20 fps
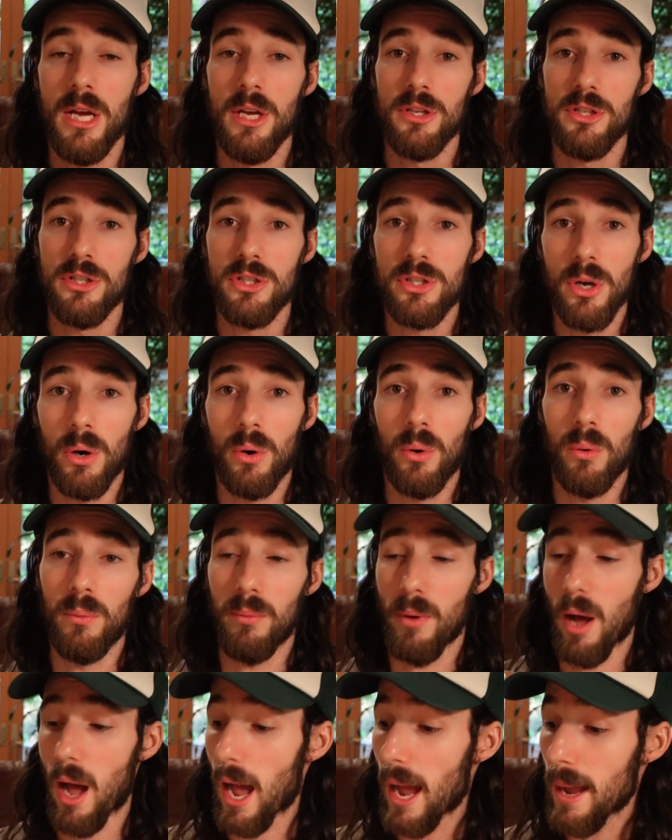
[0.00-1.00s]
So
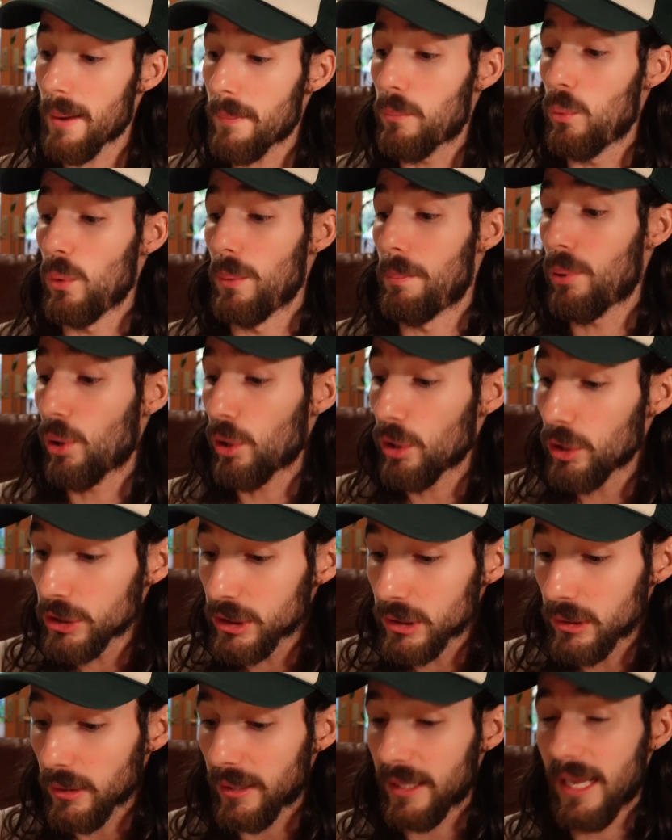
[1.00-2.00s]
I would
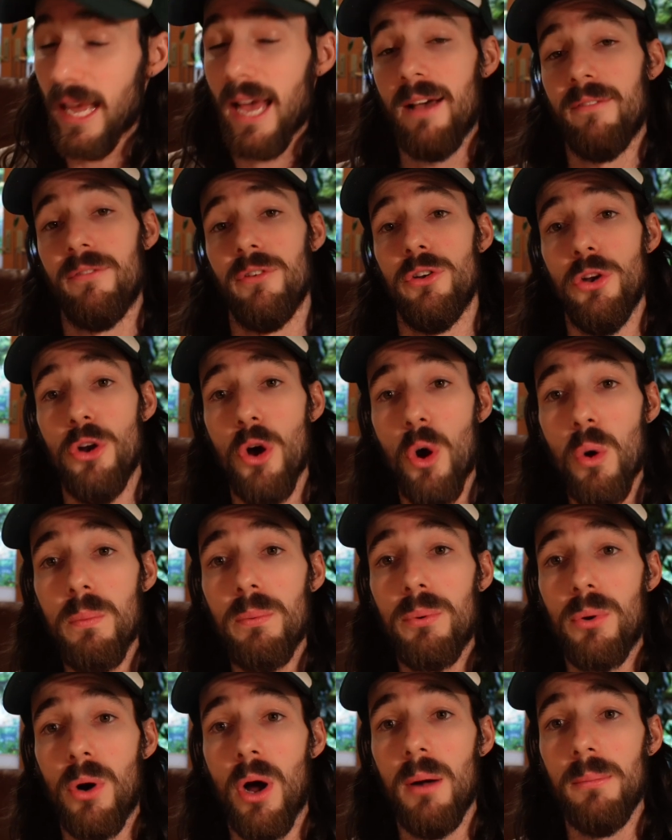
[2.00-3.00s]
personally have no
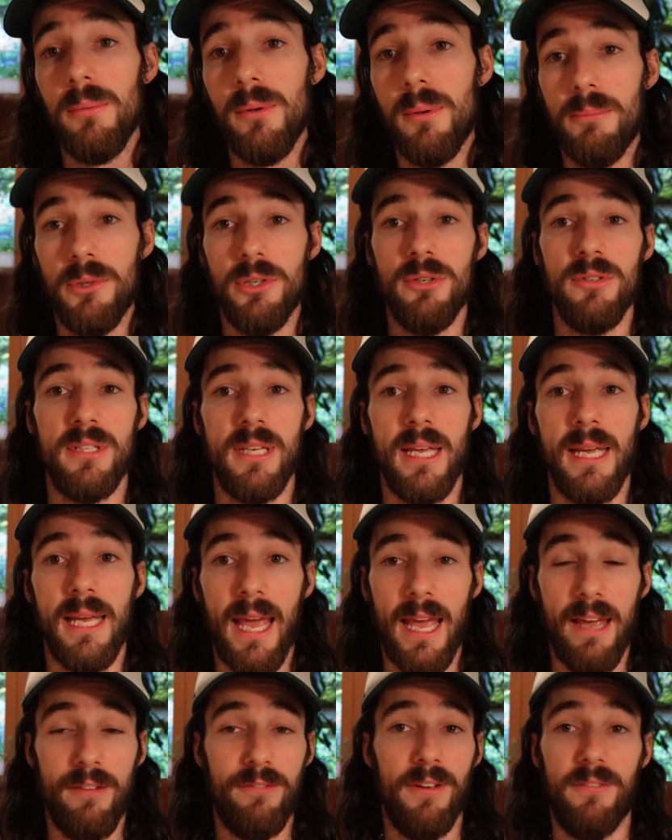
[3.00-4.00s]
problem using
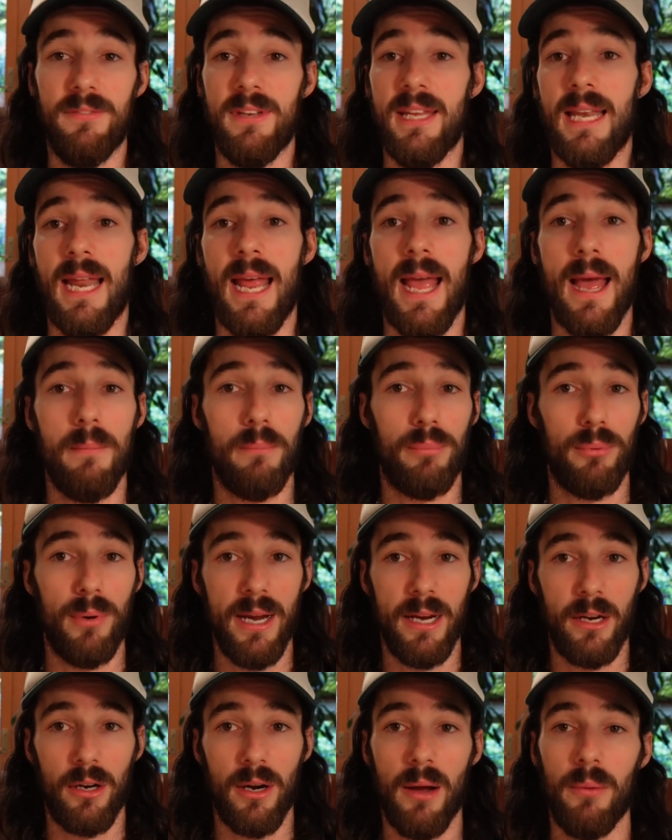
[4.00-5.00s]
a 15 amp
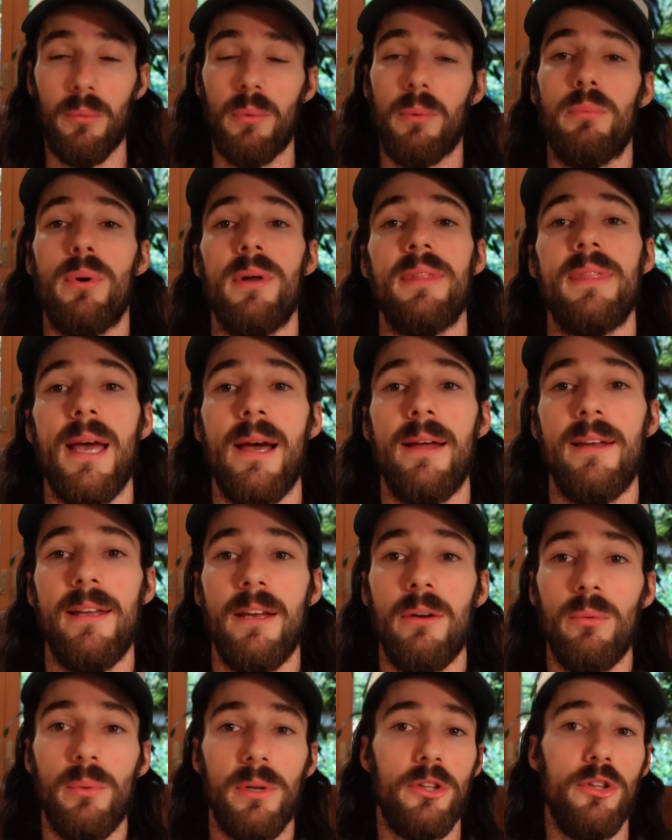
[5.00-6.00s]
breaker. I would put that
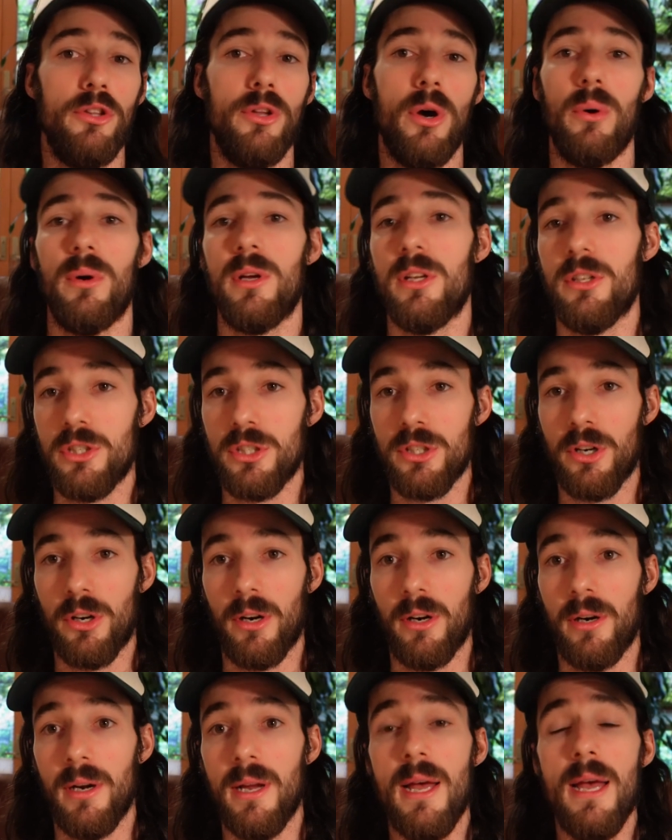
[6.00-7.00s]
in with no
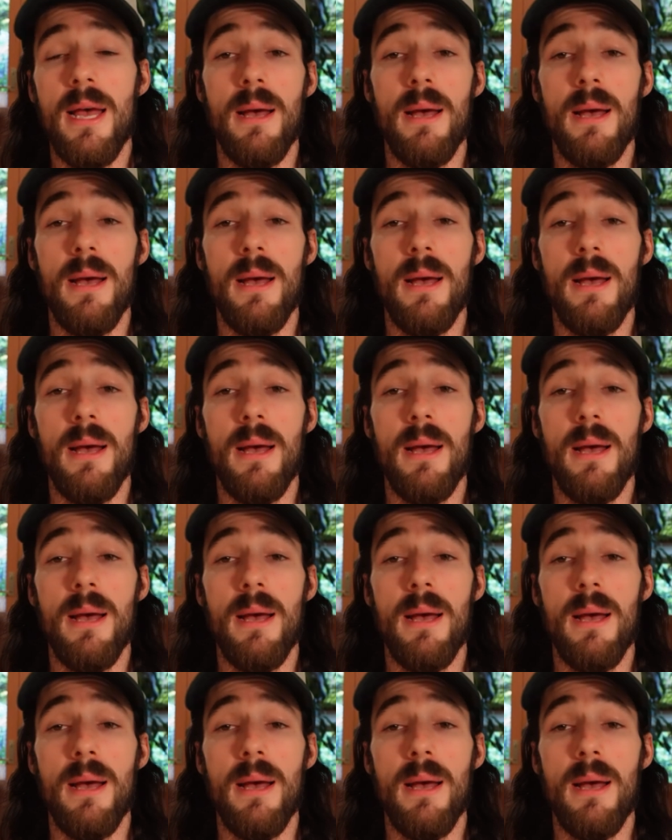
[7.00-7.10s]
concern.